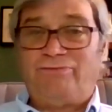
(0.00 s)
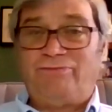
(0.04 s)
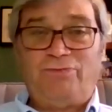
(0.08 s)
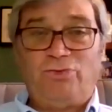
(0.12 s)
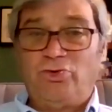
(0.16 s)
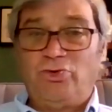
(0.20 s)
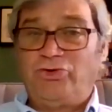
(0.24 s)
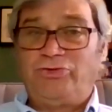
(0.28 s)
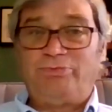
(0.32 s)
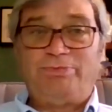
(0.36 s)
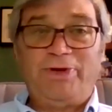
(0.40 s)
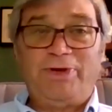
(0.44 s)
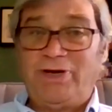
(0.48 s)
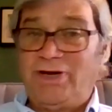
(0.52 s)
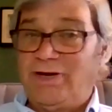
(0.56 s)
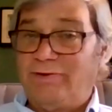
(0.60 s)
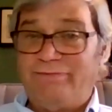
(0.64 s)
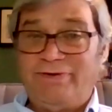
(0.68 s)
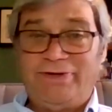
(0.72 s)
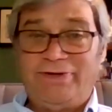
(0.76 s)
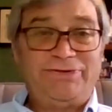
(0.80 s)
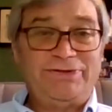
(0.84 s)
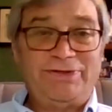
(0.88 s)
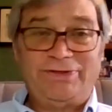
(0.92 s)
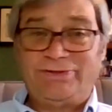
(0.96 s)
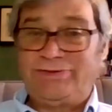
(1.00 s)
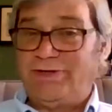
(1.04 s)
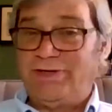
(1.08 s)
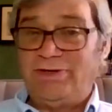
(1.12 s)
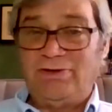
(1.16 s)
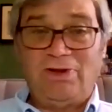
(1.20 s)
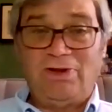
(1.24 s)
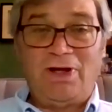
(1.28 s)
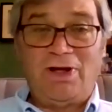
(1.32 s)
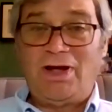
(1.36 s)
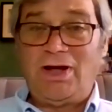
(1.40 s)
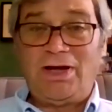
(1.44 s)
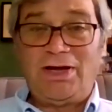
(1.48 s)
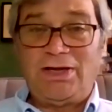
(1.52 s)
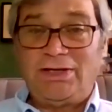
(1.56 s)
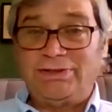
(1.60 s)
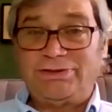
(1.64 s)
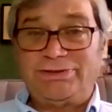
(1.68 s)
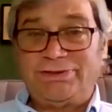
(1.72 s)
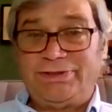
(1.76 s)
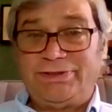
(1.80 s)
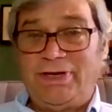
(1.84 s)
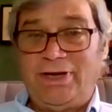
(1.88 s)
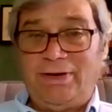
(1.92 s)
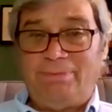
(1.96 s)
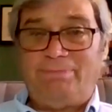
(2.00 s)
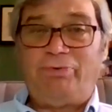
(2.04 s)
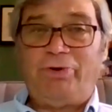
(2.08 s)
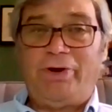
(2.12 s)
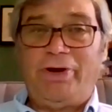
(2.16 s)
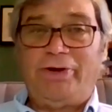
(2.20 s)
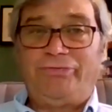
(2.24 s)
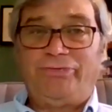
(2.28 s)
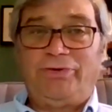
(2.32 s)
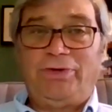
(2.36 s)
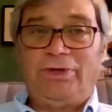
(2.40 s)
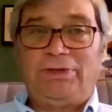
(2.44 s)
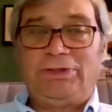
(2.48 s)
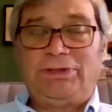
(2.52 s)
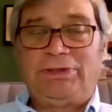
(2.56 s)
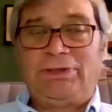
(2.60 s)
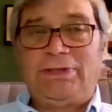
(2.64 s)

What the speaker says: enforcement of existing laws at present.